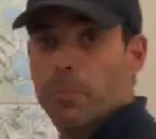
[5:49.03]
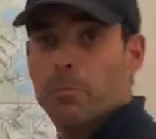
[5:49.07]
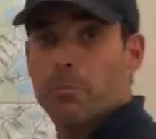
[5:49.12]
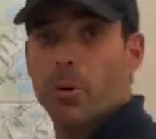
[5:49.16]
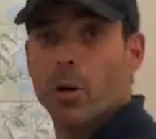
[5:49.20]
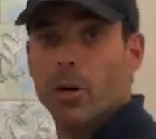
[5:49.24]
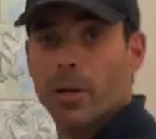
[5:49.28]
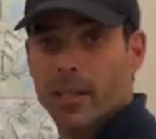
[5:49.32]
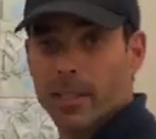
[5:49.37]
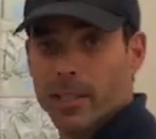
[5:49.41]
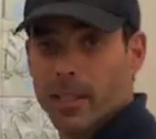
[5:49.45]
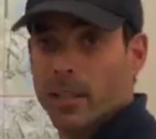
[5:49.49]
would
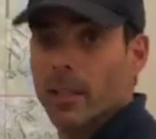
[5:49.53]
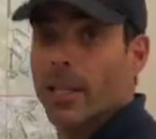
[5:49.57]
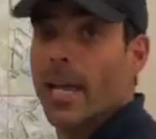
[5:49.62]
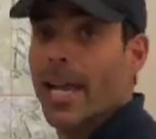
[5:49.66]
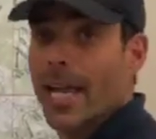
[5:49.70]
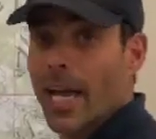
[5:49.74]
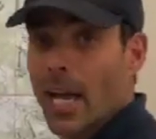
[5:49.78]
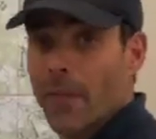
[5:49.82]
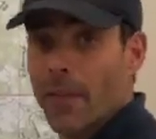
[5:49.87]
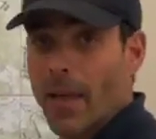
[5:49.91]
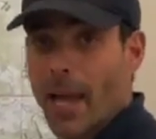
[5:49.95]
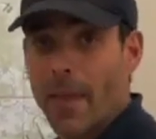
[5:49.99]
put a
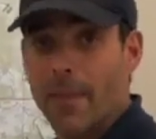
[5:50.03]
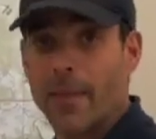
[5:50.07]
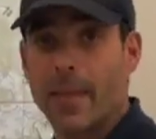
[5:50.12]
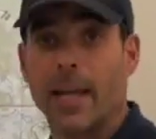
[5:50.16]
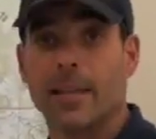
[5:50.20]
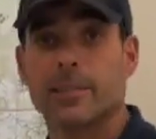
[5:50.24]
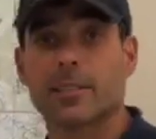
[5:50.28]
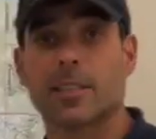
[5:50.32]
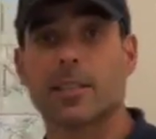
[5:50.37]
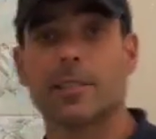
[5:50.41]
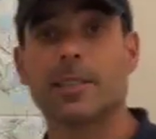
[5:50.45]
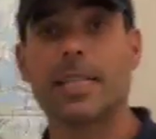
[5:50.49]
delay on that. And
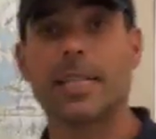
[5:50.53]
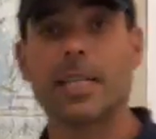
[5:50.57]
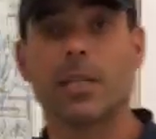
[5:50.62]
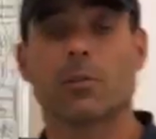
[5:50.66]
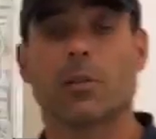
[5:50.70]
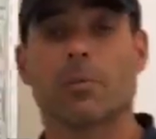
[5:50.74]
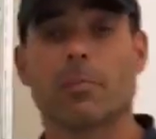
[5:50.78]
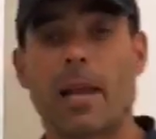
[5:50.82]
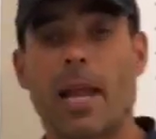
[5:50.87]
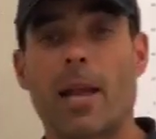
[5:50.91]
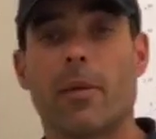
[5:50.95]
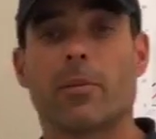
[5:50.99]
that's the deal
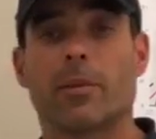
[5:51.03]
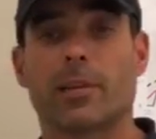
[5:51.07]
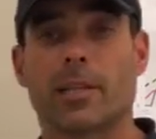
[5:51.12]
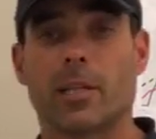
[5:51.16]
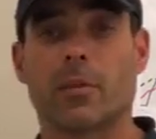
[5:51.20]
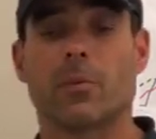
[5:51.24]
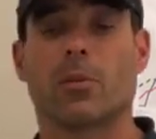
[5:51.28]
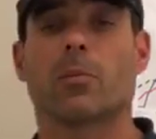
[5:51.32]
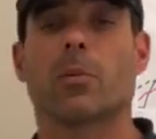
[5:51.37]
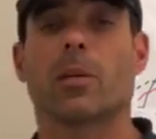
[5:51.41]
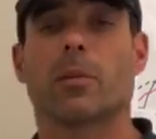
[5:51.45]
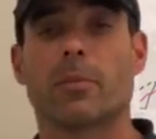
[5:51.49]
we made with
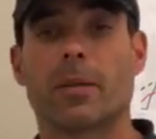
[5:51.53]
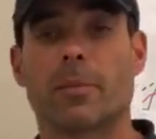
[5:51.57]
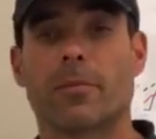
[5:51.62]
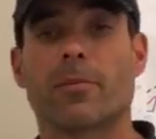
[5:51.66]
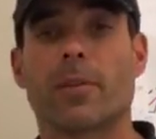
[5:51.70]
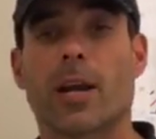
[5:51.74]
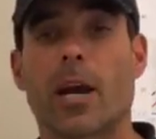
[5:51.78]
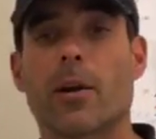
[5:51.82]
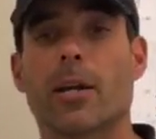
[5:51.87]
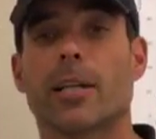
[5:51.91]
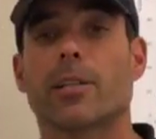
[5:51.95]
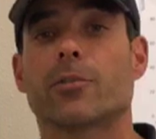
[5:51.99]
you. We've been
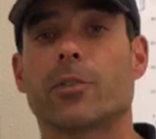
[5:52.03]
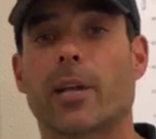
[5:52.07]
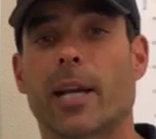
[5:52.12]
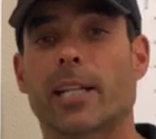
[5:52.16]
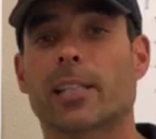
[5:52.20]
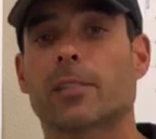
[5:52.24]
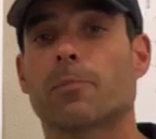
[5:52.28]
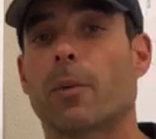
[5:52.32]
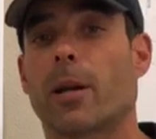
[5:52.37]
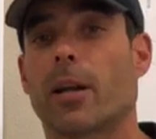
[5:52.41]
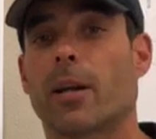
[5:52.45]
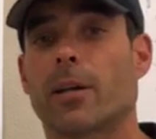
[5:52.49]
very
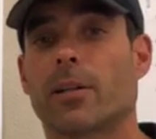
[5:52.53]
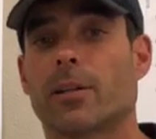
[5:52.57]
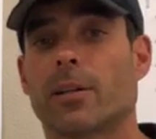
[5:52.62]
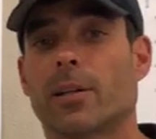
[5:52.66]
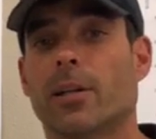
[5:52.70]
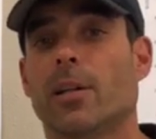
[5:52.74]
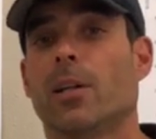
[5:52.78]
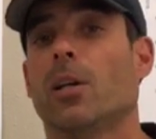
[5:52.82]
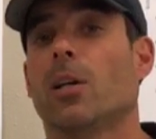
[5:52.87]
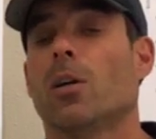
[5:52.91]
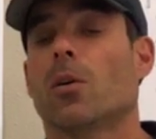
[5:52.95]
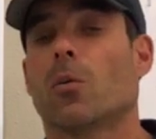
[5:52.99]
transparent.
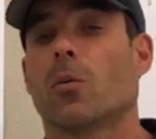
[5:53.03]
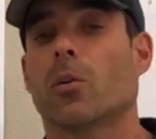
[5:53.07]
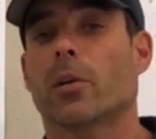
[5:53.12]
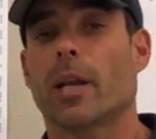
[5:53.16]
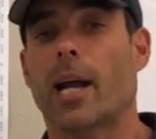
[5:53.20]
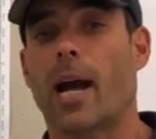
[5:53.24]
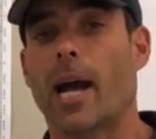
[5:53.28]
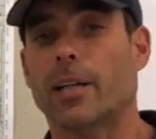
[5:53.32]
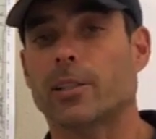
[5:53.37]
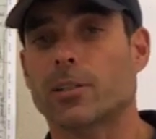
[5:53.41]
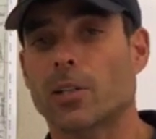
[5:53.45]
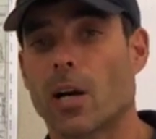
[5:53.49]
We're
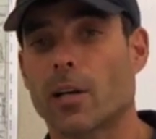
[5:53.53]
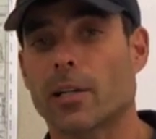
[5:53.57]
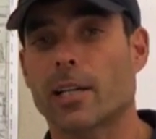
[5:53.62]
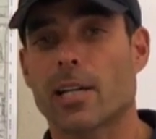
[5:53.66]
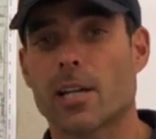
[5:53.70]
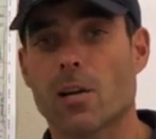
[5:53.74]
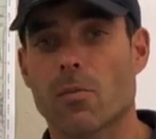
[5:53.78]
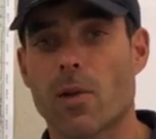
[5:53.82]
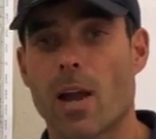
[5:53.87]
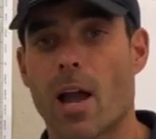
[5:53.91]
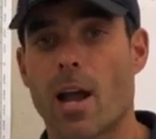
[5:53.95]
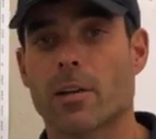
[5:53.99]
not
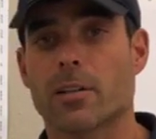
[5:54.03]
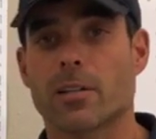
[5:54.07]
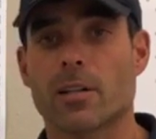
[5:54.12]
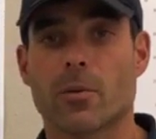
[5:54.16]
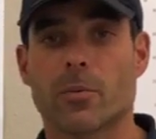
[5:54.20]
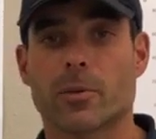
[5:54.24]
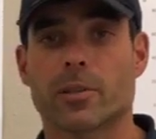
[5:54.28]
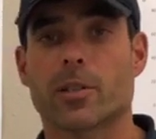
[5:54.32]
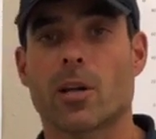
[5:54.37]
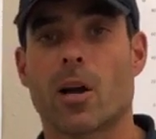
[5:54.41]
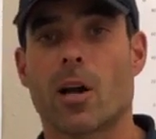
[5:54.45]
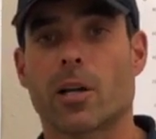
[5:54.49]
talking around you.
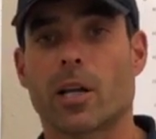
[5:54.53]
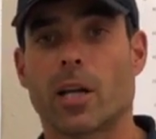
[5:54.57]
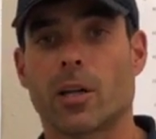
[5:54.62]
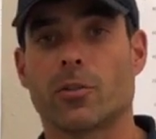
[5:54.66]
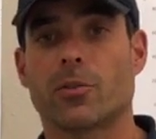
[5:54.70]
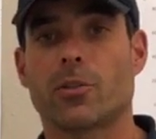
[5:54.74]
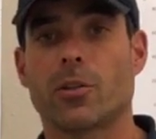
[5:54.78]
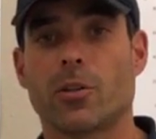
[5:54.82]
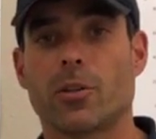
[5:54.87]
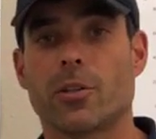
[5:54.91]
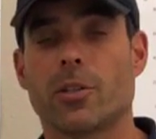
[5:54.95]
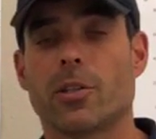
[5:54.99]
We're talking
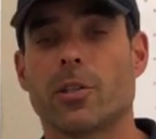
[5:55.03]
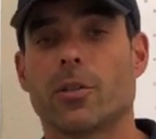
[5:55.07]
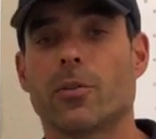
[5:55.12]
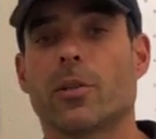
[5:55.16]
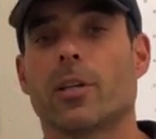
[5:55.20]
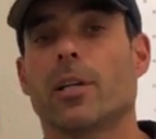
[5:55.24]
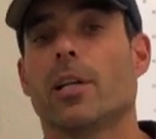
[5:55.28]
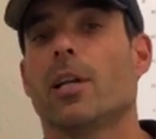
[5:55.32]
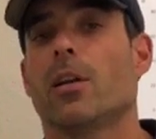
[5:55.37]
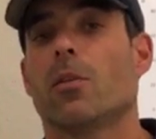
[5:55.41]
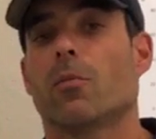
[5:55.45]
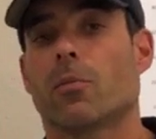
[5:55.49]
to you.
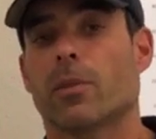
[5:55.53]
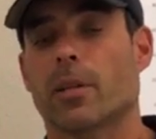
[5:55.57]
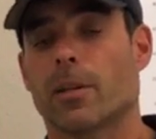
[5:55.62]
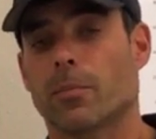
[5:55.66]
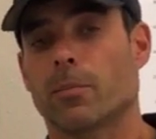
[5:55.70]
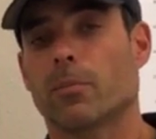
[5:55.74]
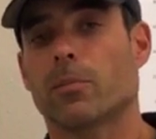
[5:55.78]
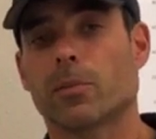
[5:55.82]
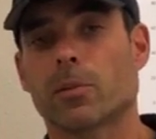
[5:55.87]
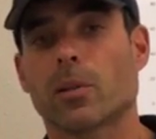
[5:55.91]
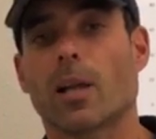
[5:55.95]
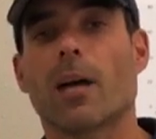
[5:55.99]
We
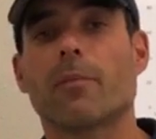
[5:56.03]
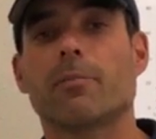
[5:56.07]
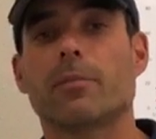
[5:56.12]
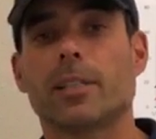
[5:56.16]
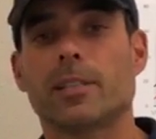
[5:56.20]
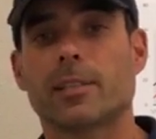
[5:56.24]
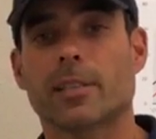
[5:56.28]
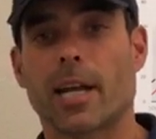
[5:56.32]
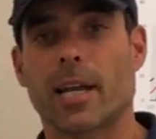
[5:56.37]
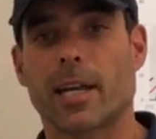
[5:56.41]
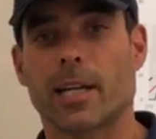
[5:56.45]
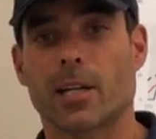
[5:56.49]
love
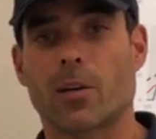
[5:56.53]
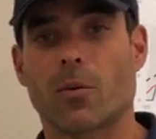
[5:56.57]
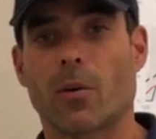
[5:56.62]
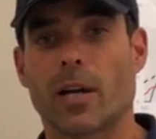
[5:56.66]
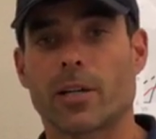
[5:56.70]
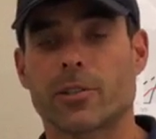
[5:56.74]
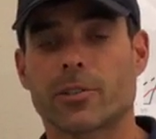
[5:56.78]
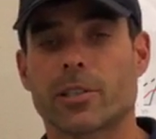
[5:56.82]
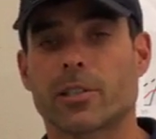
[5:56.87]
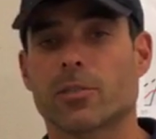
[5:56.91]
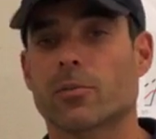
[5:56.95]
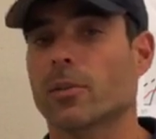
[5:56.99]
these kind of
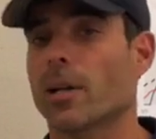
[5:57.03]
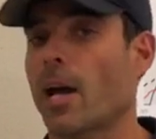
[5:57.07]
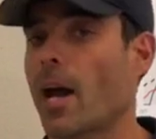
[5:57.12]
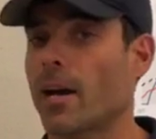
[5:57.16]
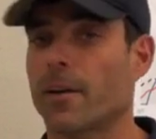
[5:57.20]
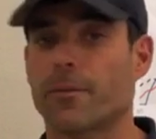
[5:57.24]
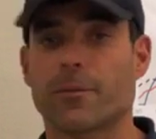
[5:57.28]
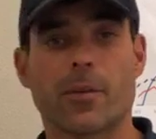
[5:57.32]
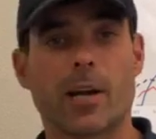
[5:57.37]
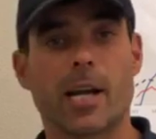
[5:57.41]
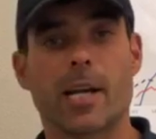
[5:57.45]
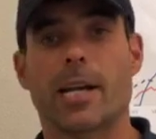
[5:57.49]
questions. We're
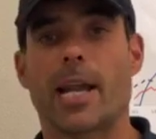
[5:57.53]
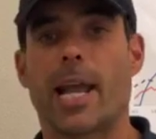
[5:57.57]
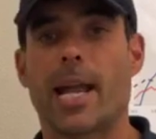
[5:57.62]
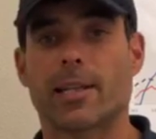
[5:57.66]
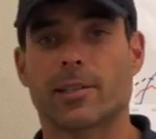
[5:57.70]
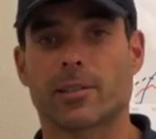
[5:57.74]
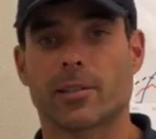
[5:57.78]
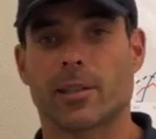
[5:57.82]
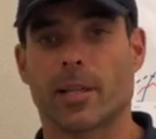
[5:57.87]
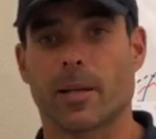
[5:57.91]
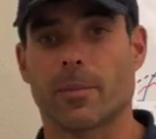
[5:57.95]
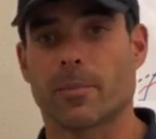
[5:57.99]
not afraid to
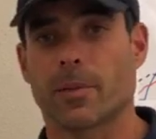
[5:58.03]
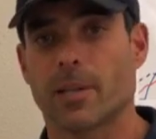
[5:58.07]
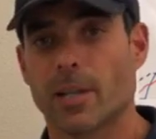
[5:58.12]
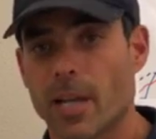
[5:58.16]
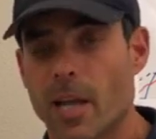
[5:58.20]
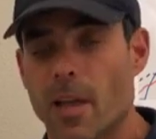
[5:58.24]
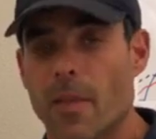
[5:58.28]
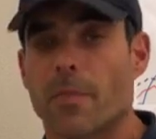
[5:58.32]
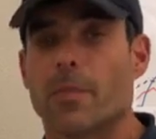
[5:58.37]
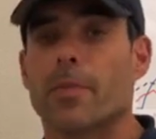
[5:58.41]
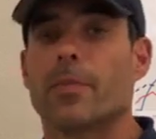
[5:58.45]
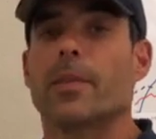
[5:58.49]
answer them.
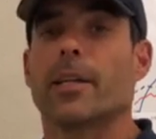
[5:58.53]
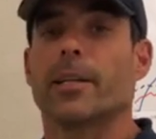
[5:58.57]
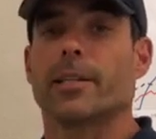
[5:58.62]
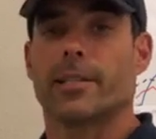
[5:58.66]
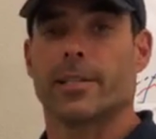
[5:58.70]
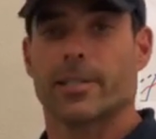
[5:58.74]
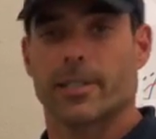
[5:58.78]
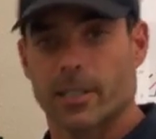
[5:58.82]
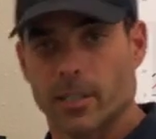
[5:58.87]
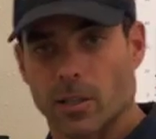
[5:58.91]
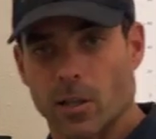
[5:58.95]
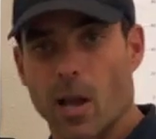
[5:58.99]
The
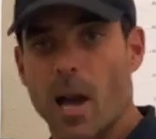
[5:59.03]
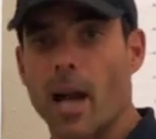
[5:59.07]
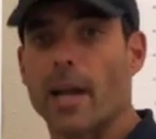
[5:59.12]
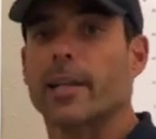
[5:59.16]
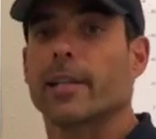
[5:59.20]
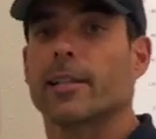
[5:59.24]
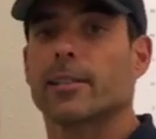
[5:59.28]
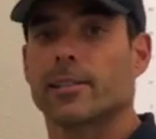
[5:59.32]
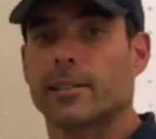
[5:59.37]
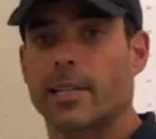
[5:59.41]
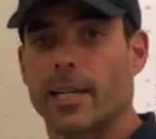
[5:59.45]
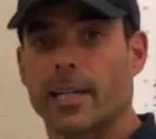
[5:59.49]

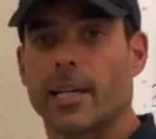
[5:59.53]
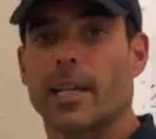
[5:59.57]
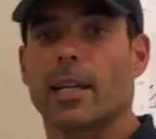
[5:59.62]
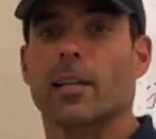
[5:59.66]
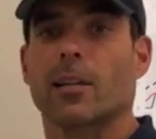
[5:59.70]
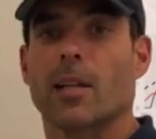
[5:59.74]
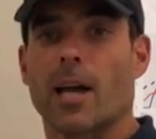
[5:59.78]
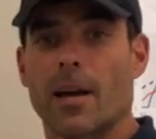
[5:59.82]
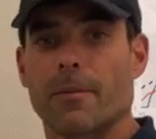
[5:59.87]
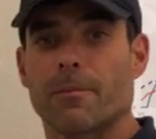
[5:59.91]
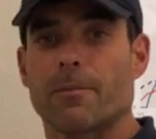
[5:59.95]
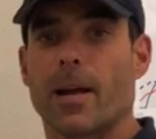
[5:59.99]
clock is ticking a
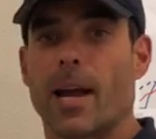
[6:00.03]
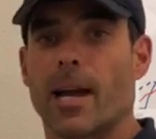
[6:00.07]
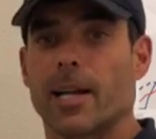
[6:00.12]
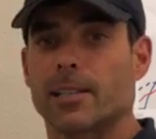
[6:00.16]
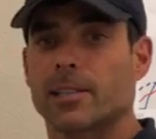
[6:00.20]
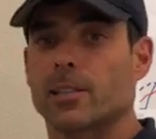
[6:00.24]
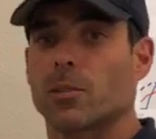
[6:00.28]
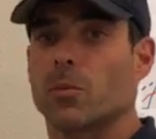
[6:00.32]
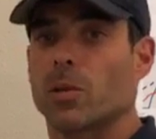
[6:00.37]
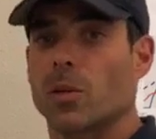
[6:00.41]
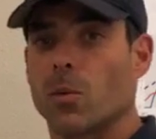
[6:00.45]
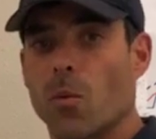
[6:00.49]
lot
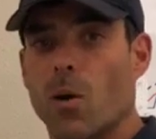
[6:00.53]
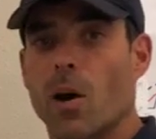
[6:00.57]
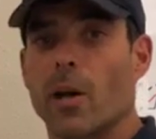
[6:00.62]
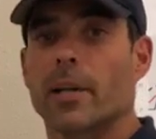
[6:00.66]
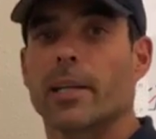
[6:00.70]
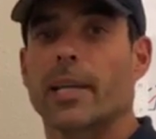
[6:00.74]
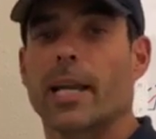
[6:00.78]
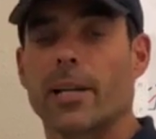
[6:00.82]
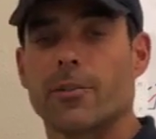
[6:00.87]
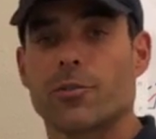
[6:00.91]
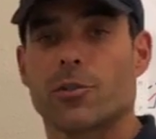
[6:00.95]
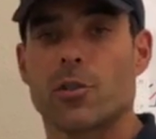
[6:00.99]
faster. We want
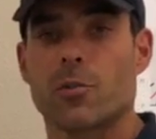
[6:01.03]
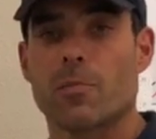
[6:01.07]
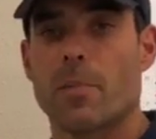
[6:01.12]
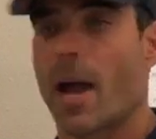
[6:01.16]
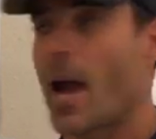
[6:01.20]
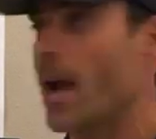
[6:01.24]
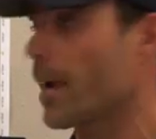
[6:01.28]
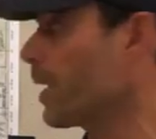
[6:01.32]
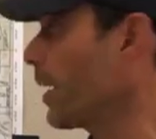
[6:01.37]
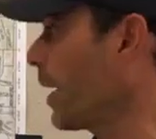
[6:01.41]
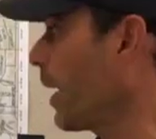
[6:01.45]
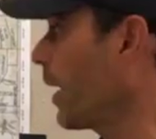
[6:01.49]
to get you
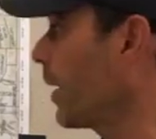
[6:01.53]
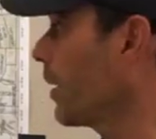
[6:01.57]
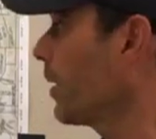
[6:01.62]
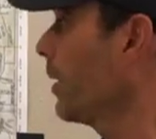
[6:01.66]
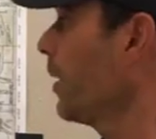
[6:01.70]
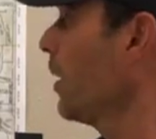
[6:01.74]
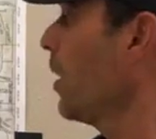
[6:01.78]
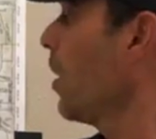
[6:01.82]
back in.